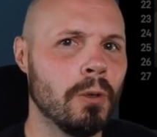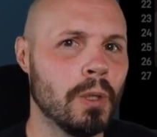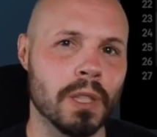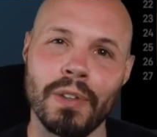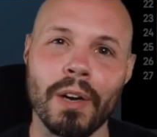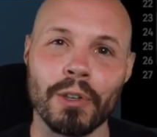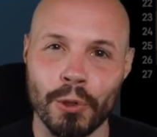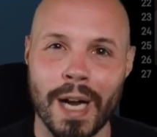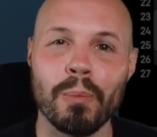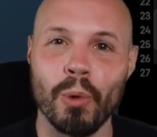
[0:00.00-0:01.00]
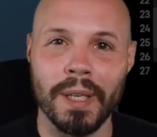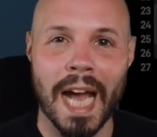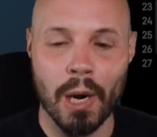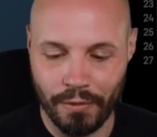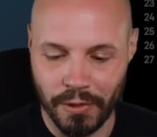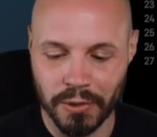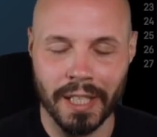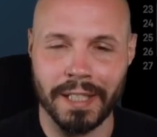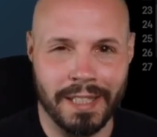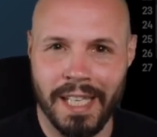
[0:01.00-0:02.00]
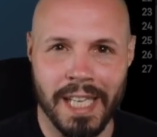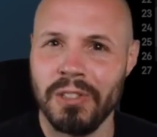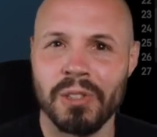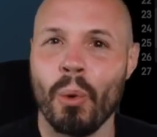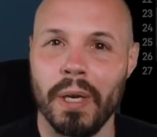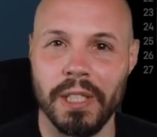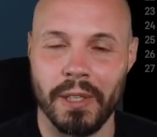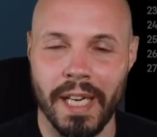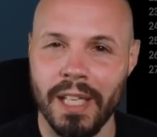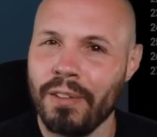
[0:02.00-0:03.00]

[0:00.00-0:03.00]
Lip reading: which if you ever grab one now, it feels like a kid's toy in your hand.